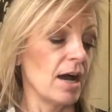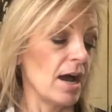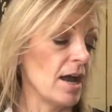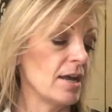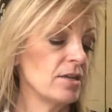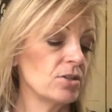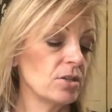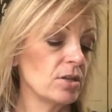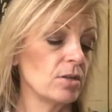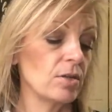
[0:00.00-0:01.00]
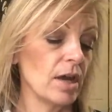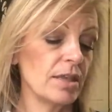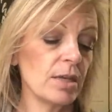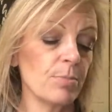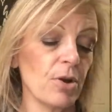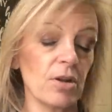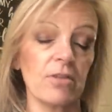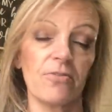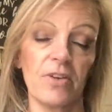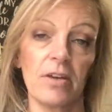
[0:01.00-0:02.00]
I, I think part of
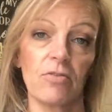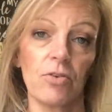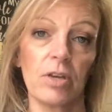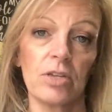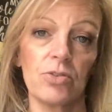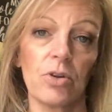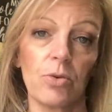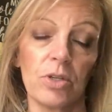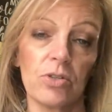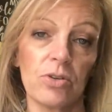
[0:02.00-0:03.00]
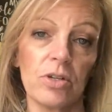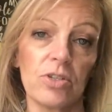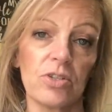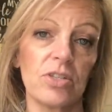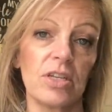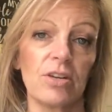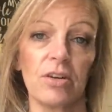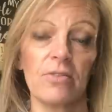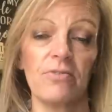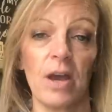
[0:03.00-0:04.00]
the fun of going into a quilt store is just seeing
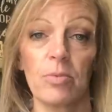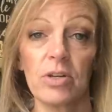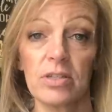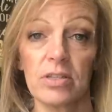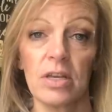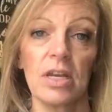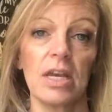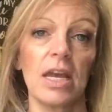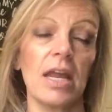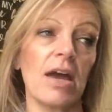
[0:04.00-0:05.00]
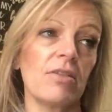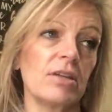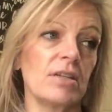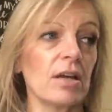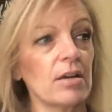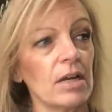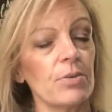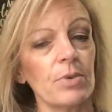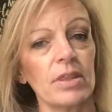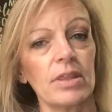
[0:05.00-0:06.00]
all the fabrics and how they
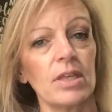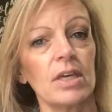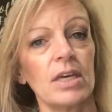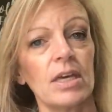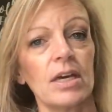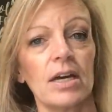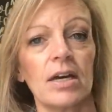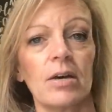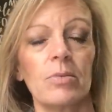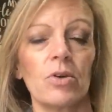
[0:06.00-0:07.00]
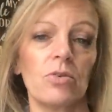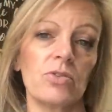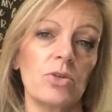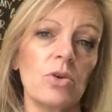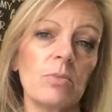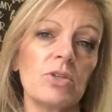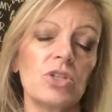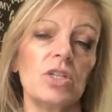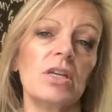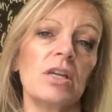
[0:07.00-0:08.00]
decorate with um, the old sewing
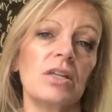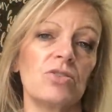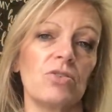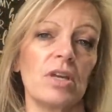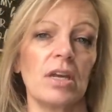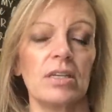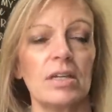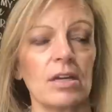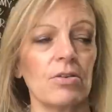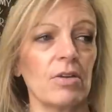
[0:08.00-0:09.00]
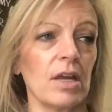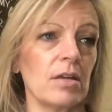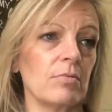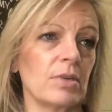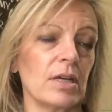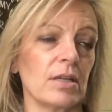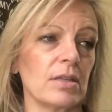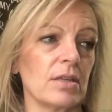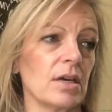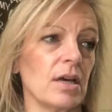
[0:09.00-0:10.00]
machines or they decorate
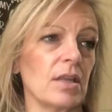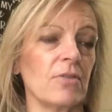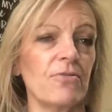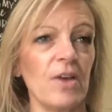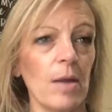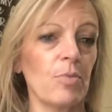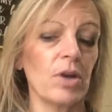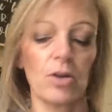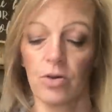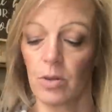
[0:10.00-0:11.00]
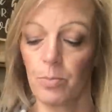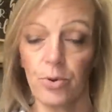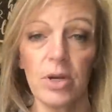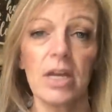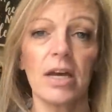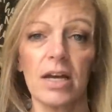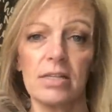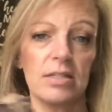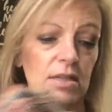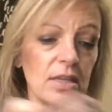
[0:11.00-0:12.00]
with uh, the fabric or the
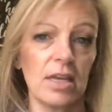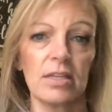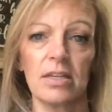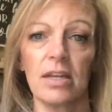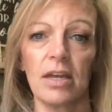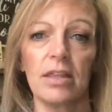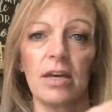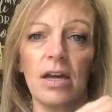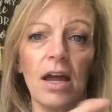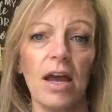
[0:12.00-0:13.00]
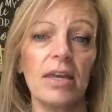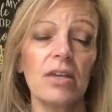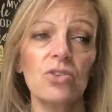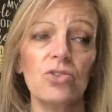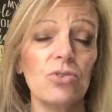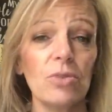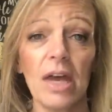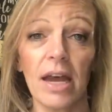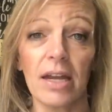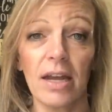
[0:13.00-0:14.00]
pre-cuts and things and I thought I can do
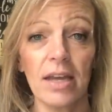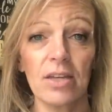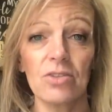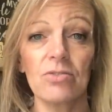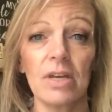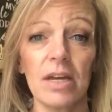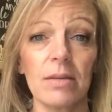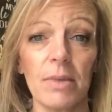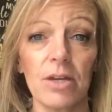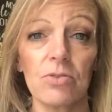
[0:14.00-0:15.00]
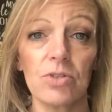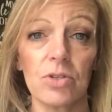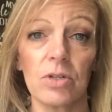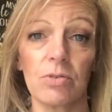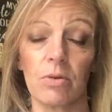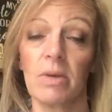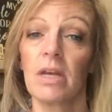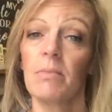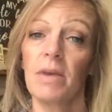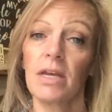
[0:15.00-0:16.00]
that I can do that in my own sewing room
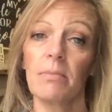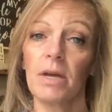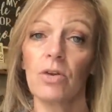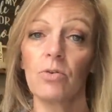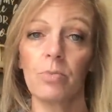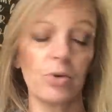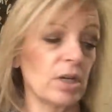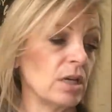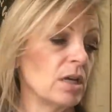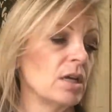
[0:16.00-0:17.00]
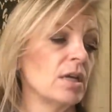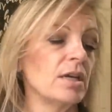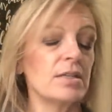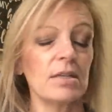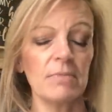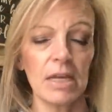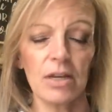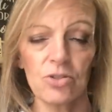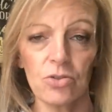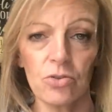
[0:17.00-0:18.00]
make it my own pretty someday
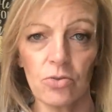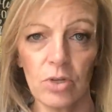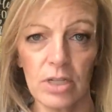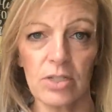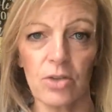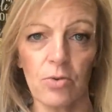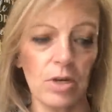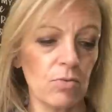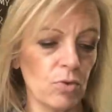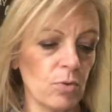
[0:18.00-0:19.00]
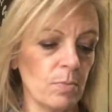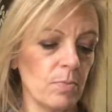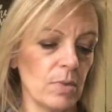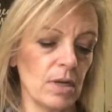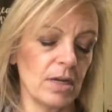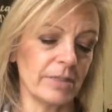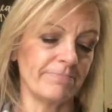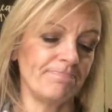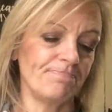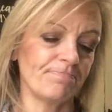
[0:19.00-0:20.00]
I'll do a sewing room
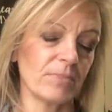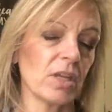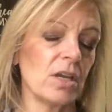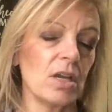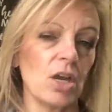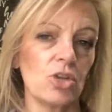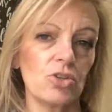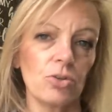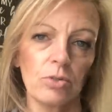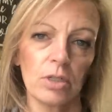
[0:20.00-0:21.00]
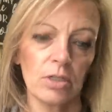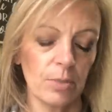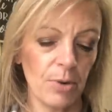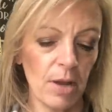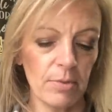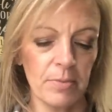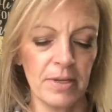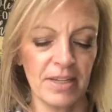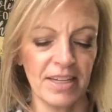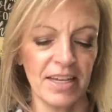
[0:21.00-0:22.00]
um, tour the problem
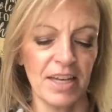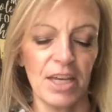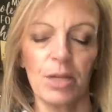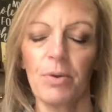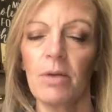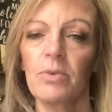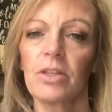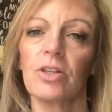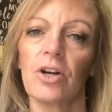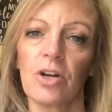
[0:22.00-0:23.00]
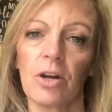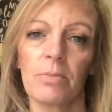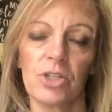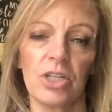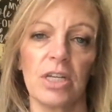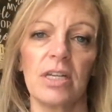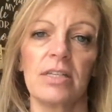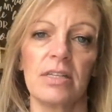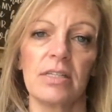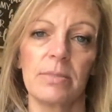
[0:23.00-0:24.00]
the problem with a long arm machine
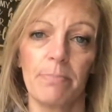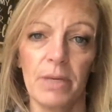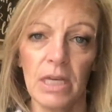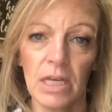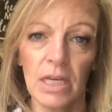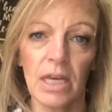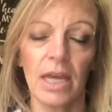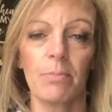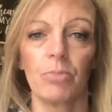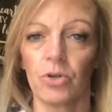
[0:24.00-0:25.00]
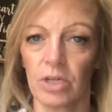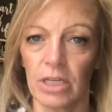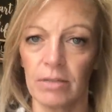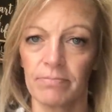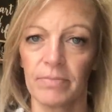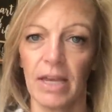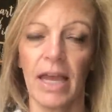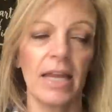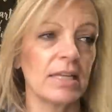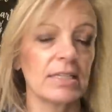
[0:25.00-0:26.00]
is it's big and bulky
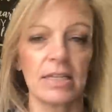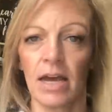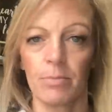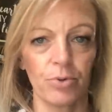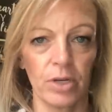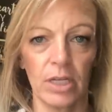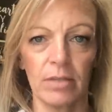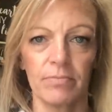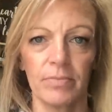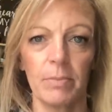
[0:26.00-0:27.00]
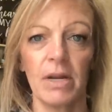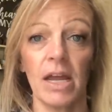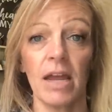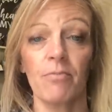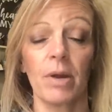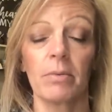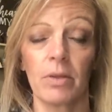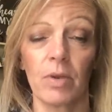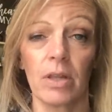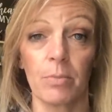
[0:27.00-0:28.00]
and it's not pretty I mean I have probably
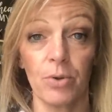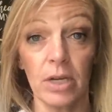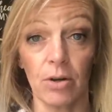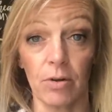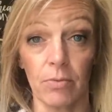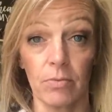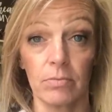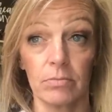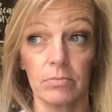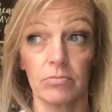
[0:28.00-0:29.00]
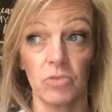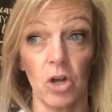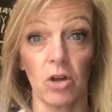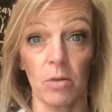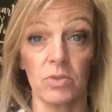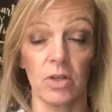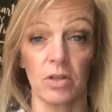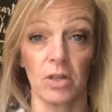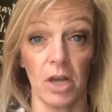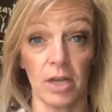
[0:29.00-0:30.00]
one of the prettier long arms on
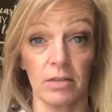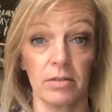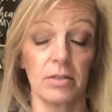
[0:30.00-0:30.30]
the line.